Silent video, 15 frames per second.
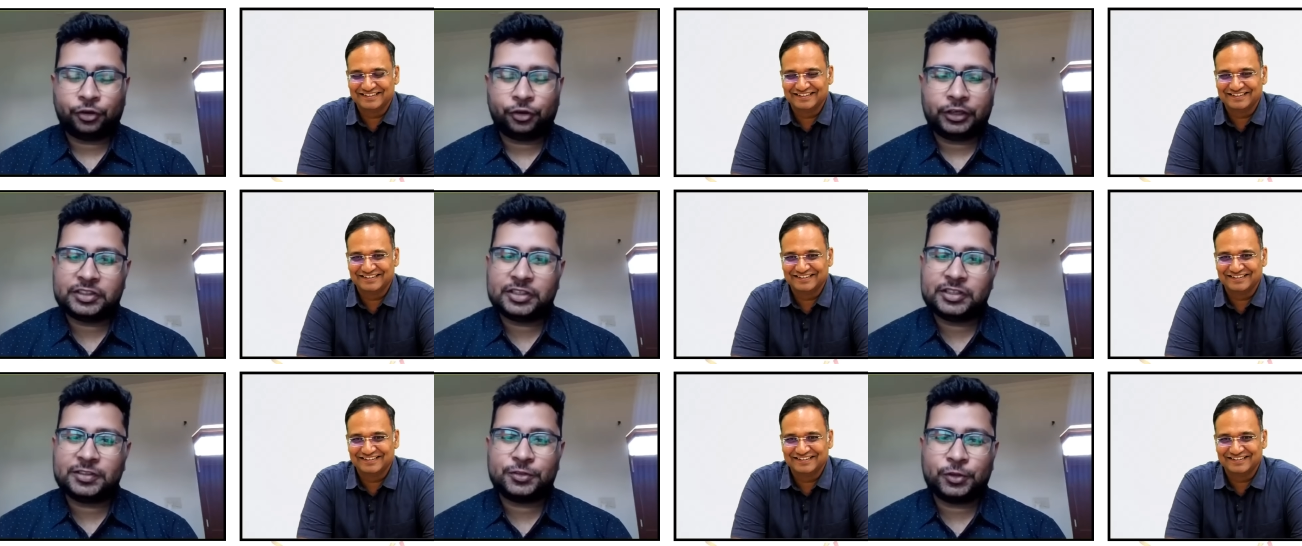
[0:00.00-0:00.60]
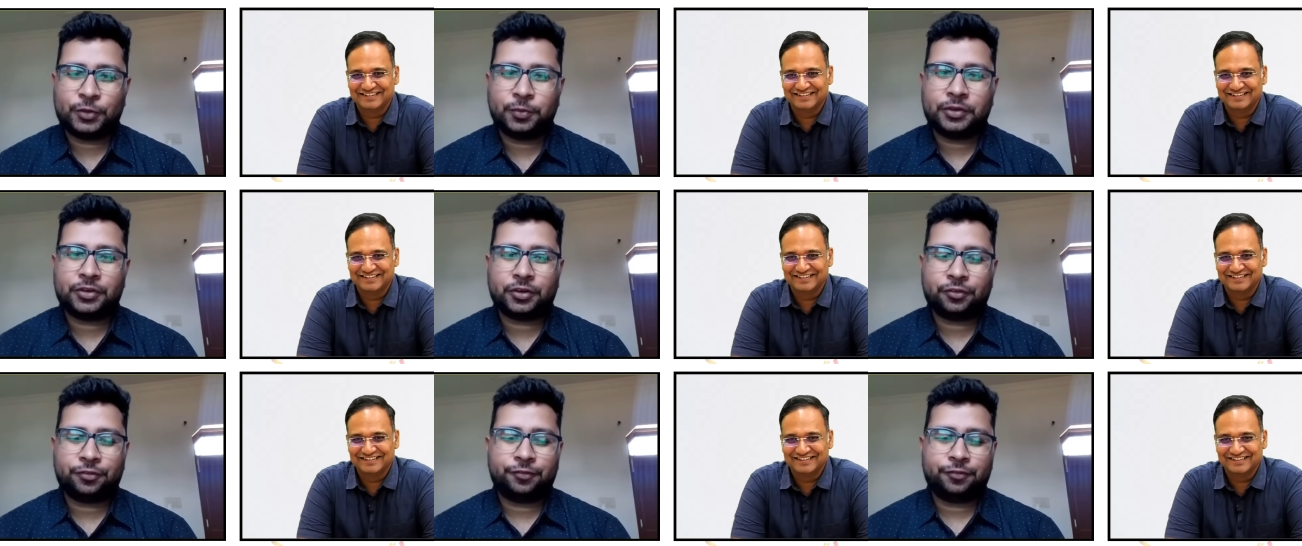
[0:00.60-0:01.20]
Speaker 1: teaching so much
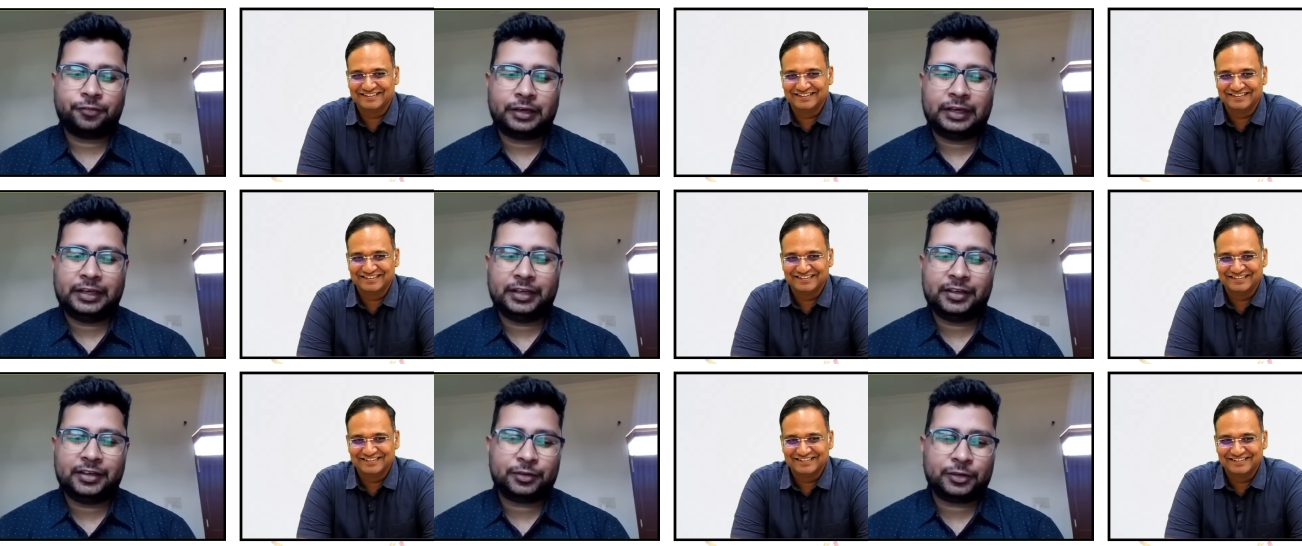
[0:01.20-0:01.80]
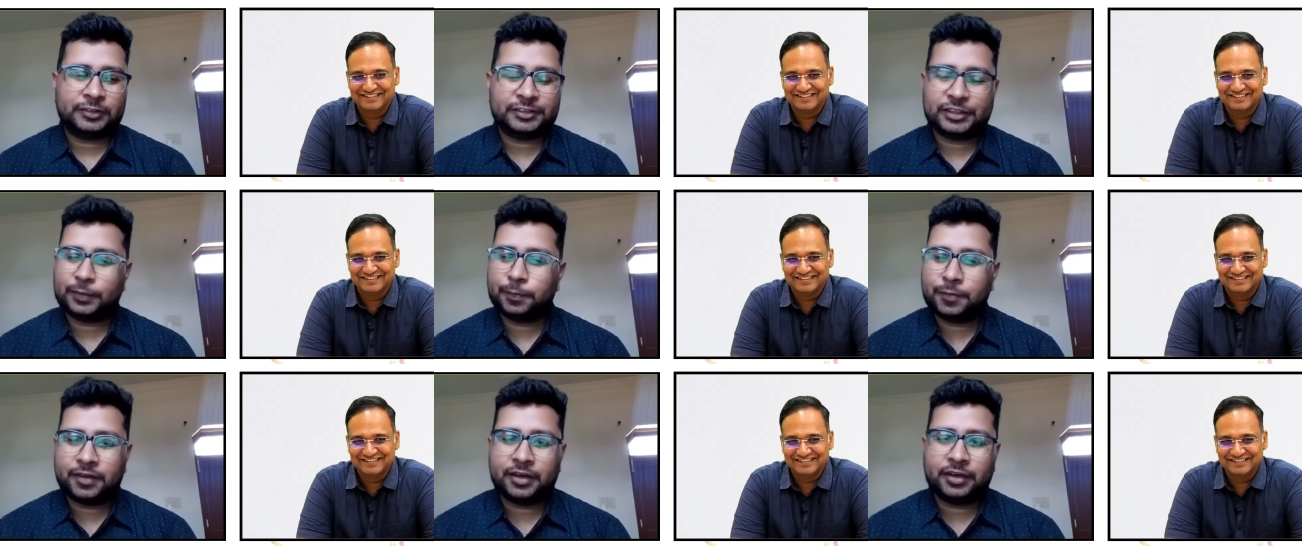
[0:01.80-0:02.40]
of clear
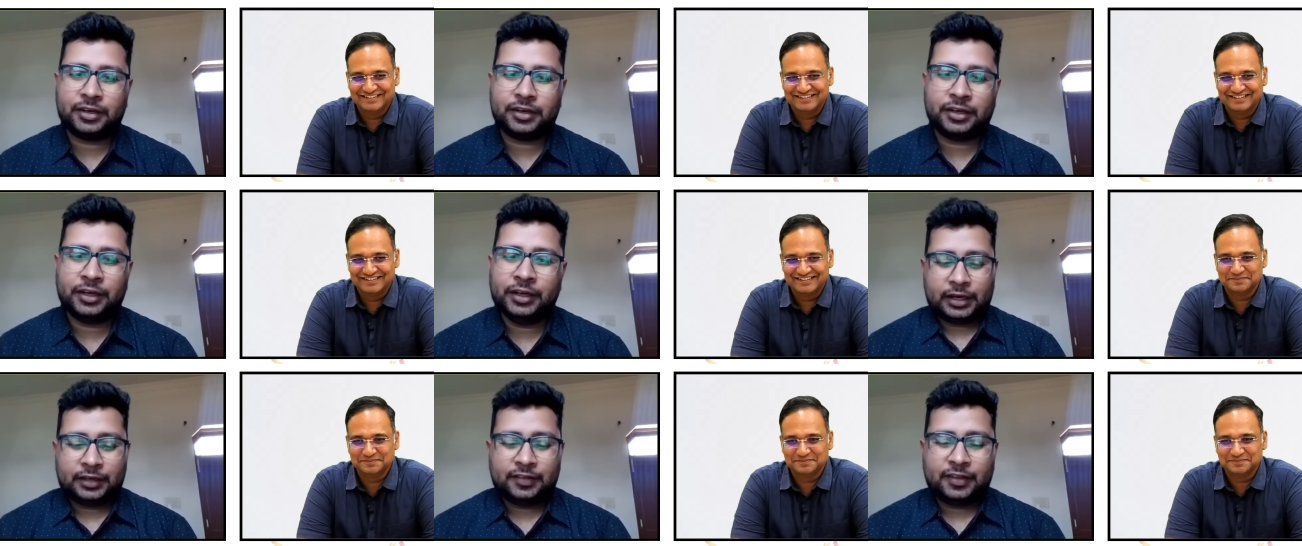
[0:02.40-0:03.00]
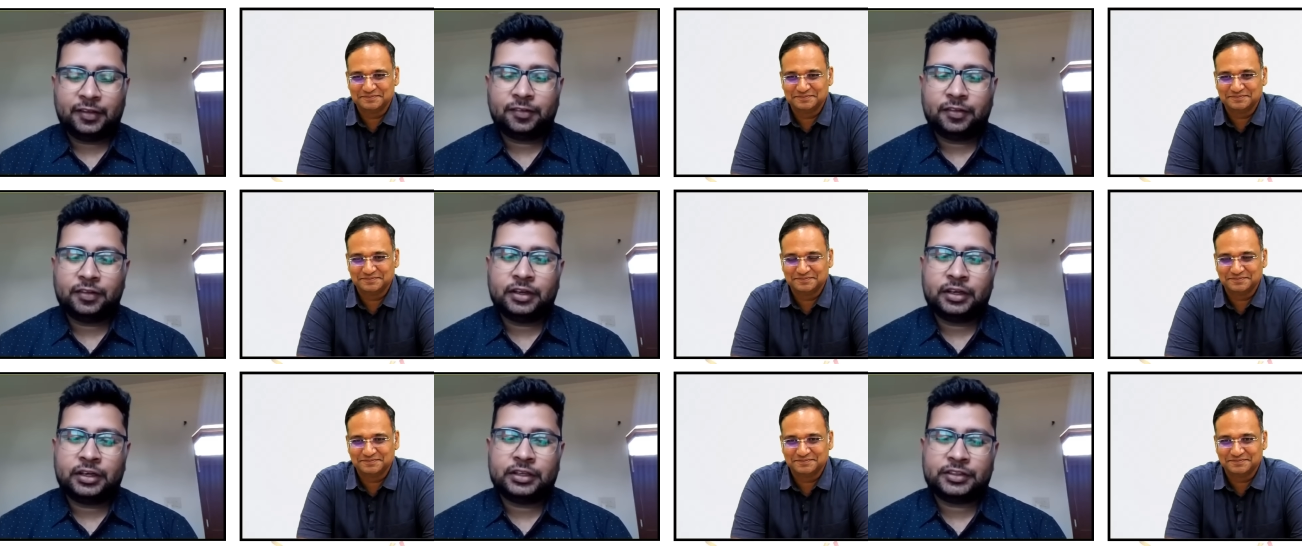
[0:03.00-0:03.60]
concepts and things in
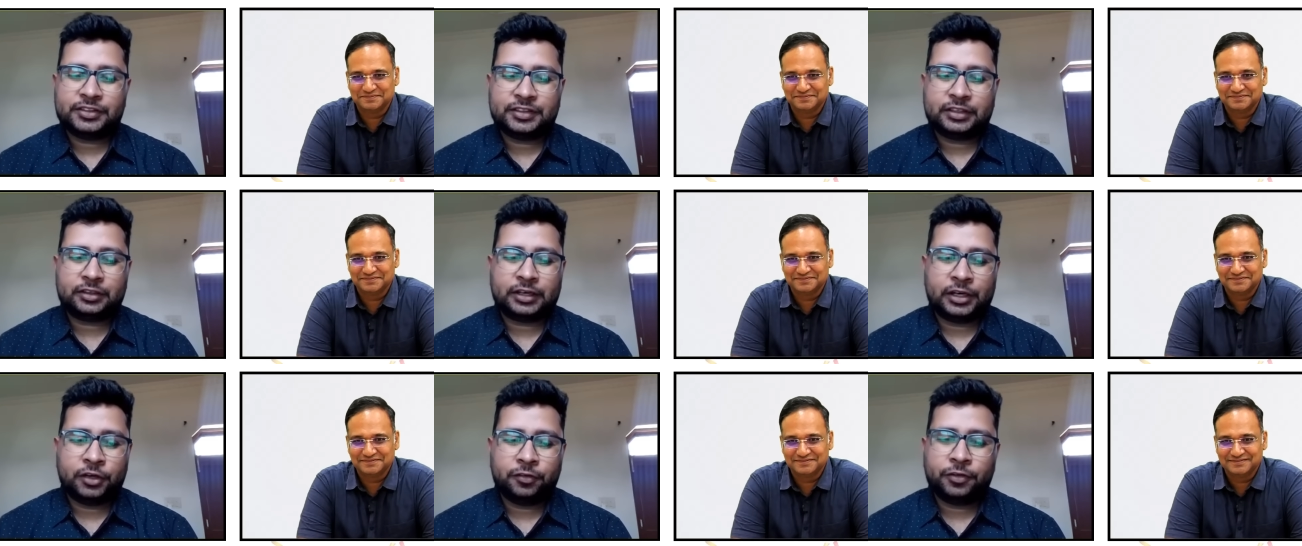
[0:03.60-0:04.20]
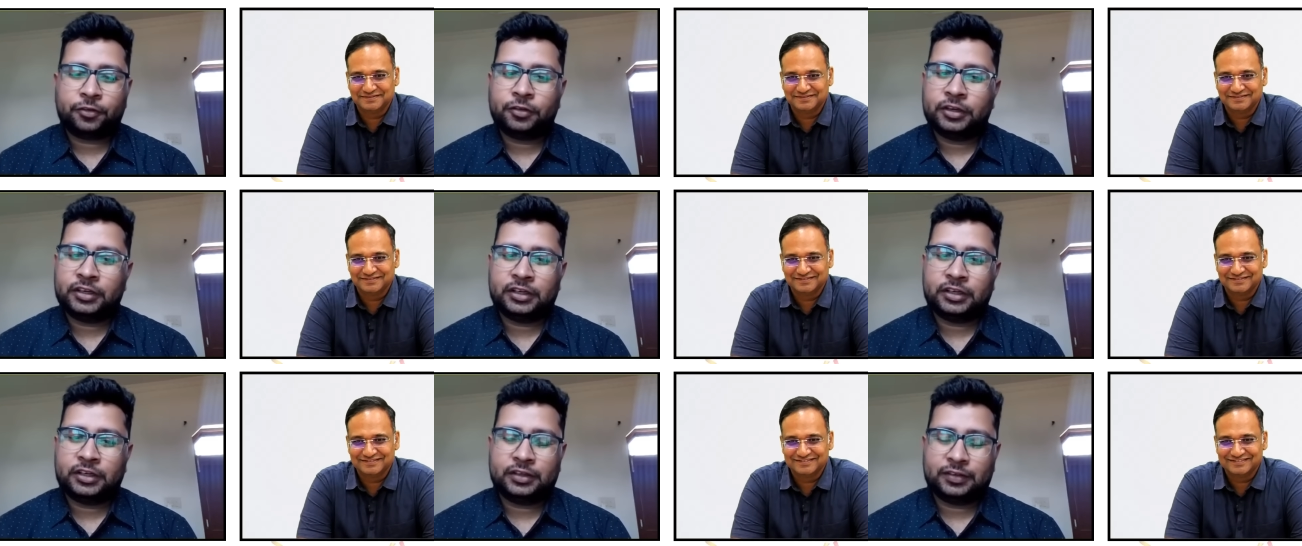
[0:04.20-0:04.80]
the
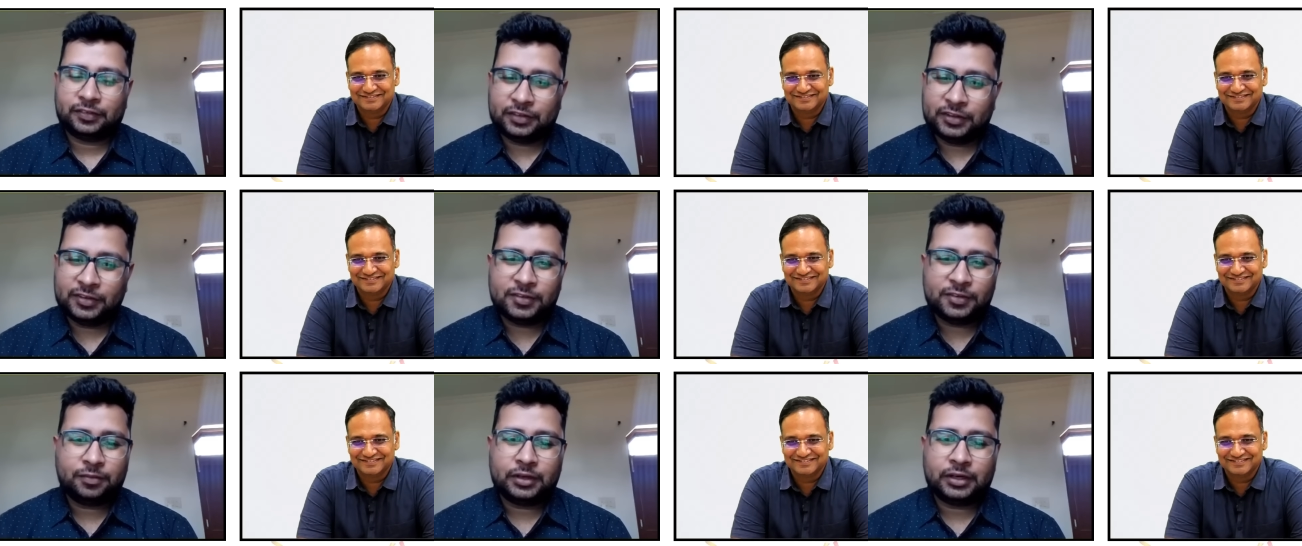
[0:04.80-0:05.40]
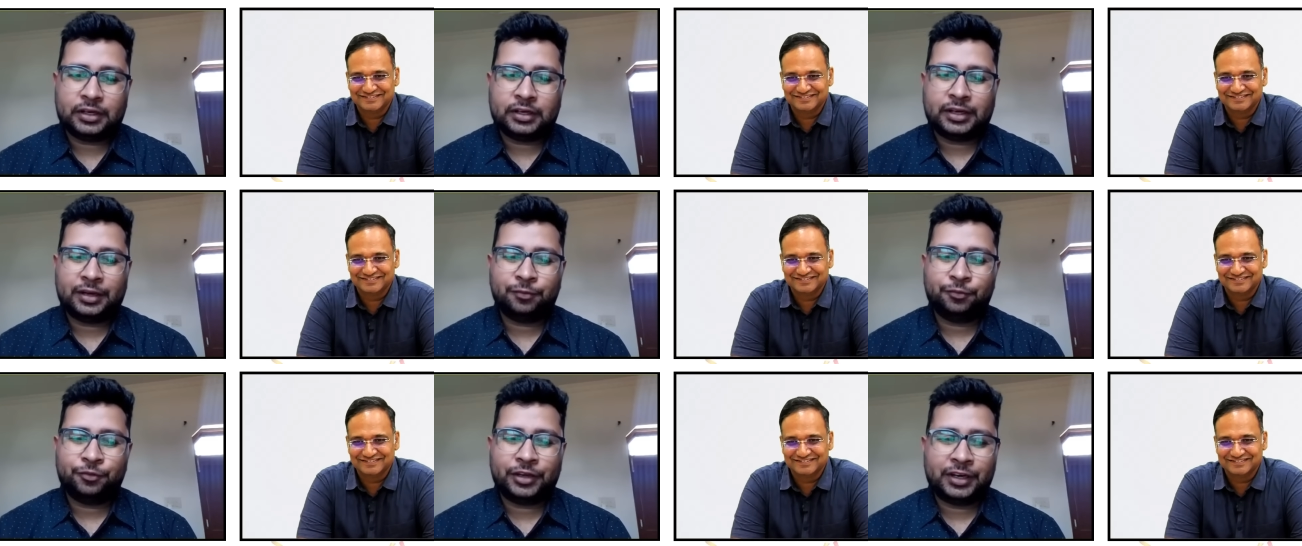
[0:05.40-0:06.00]
cardiovascular things.
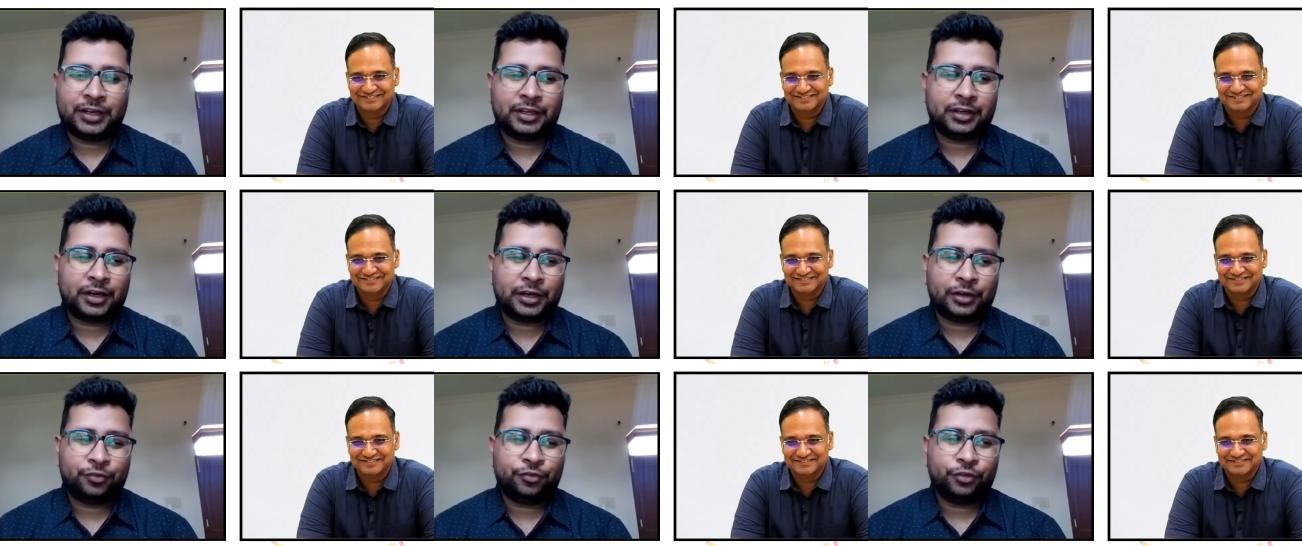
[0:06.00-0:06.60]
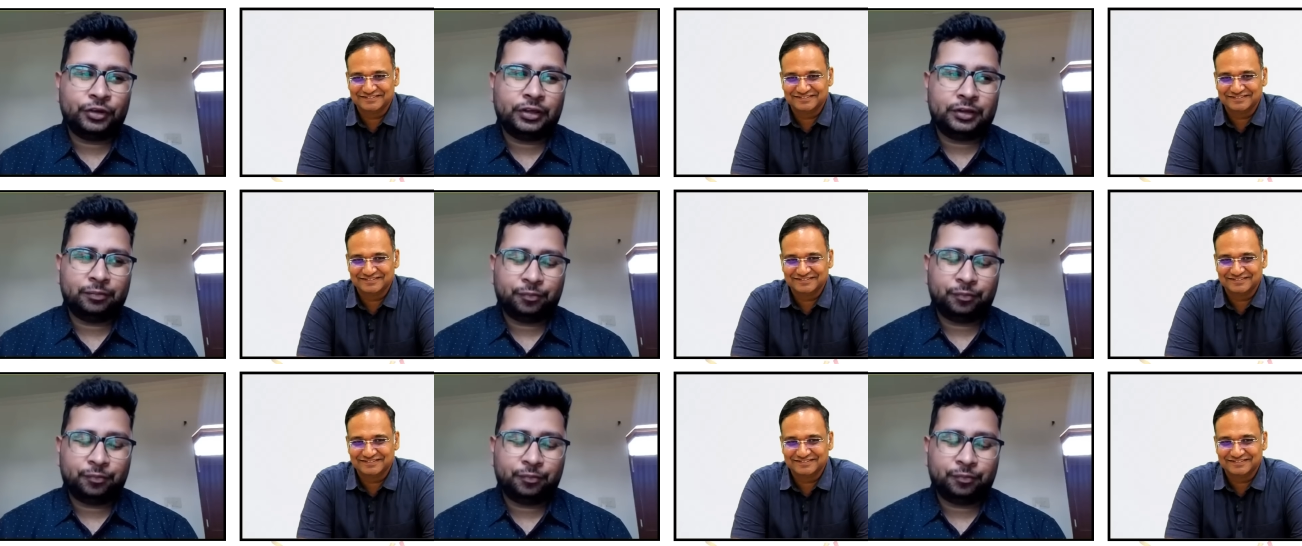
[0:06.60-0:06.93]
I'm very heartful.